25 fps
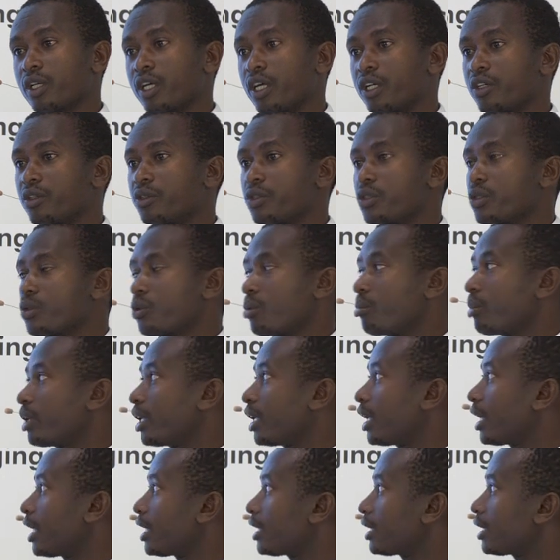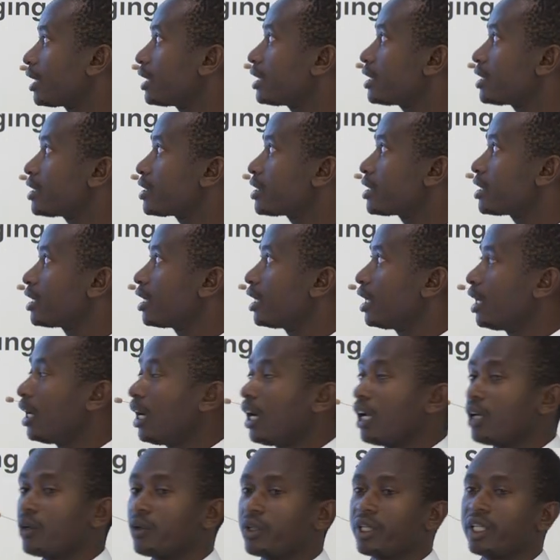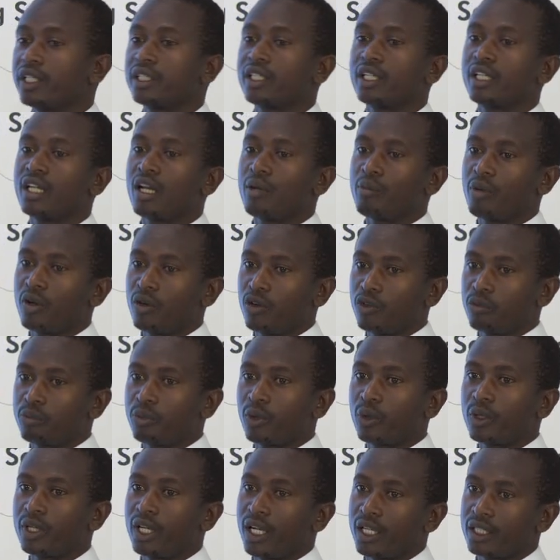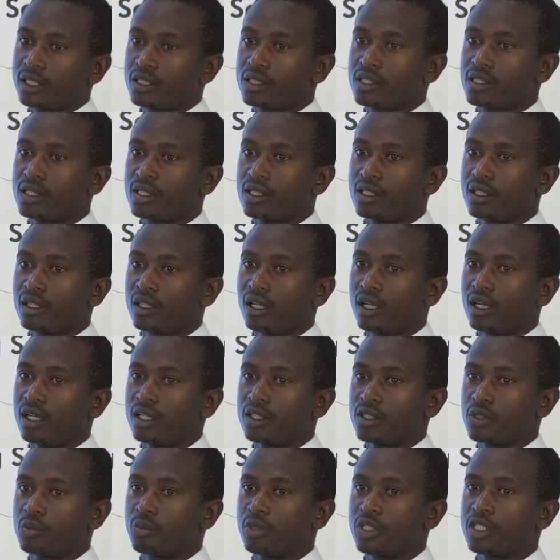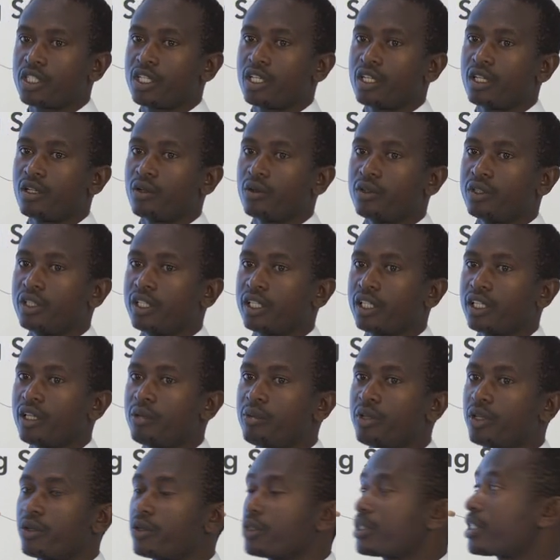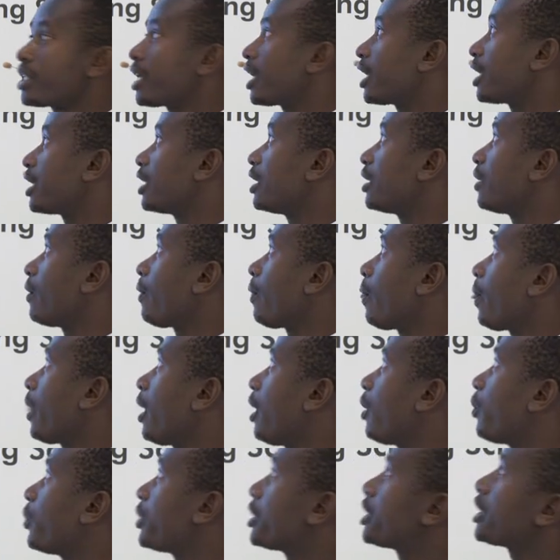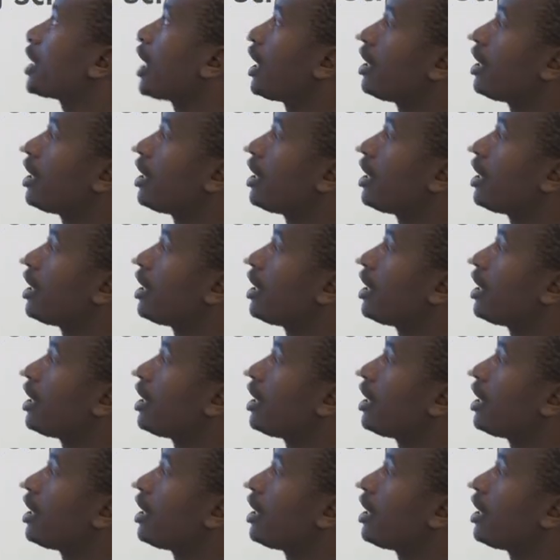We can use so many other things. And we get a number of products, especially on the chemical side, which